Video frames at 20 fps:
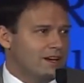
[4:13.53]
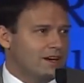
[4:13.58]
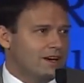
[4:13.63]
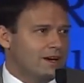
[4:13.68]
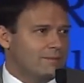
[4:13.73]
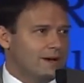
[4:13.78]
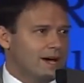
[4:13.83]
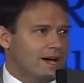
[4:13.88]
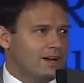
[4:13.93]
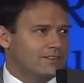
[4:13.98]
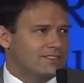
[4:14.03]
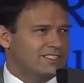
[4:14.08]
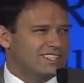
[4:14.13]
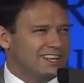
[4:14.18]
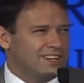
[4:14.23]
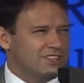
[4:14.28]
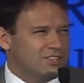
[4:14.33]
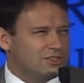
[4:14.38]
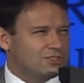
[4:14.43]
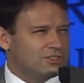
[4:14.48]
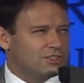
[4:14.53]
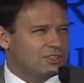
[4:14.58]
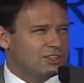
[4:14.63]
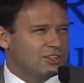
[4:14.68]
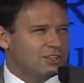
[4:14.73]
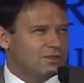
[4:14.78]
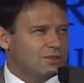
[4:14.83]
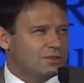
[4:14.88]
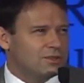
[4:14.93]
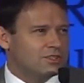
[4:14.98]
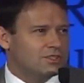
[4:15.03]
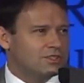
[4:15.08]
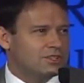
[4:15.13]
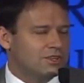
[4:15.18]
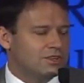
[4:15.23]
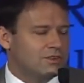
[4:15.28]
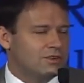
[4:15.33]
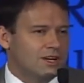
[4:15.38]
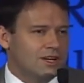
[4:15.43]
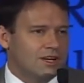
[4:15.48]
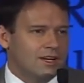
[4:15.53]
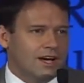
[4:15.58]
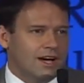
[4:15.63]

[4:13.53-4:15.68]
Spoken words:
About 10 years ago or so,